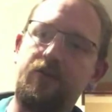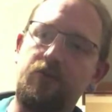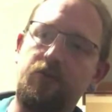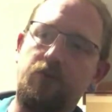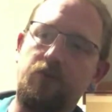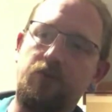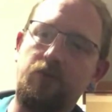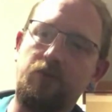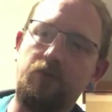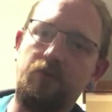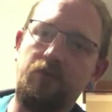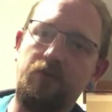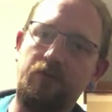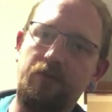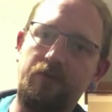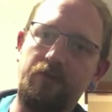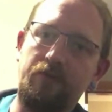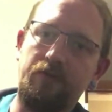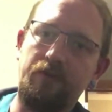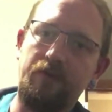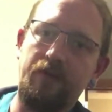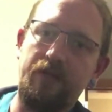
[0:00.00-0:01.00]
all
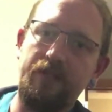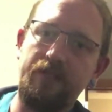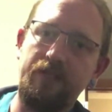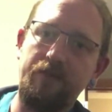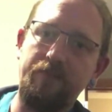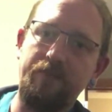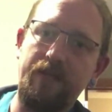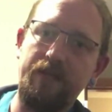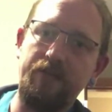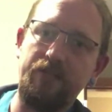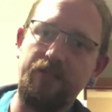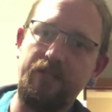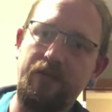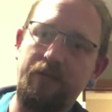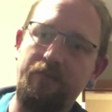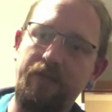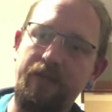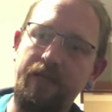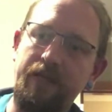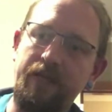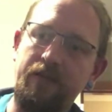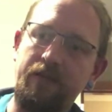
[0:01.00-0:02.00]
nicely munched up
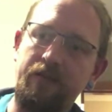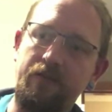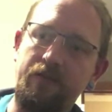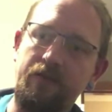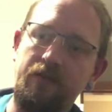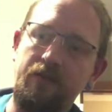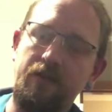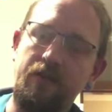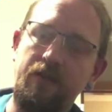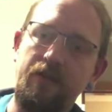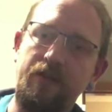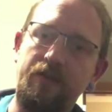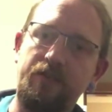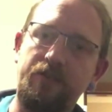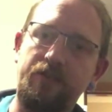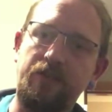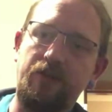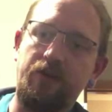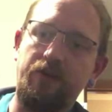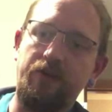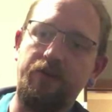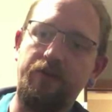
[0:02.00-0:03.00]
there.
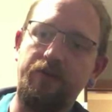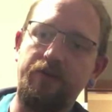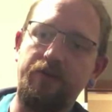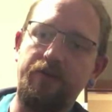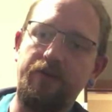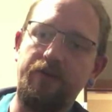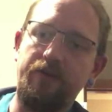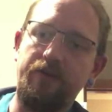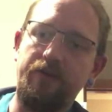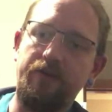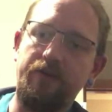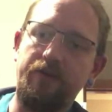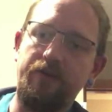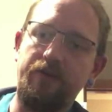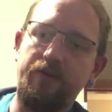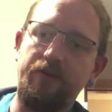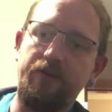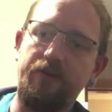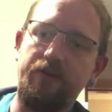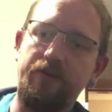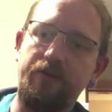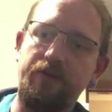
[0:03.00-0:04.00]
So
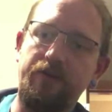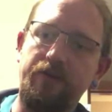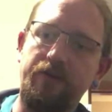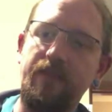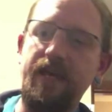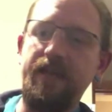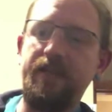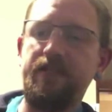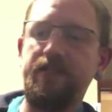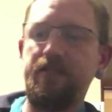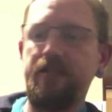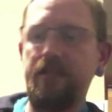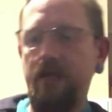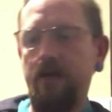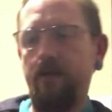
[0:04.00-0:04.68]
that's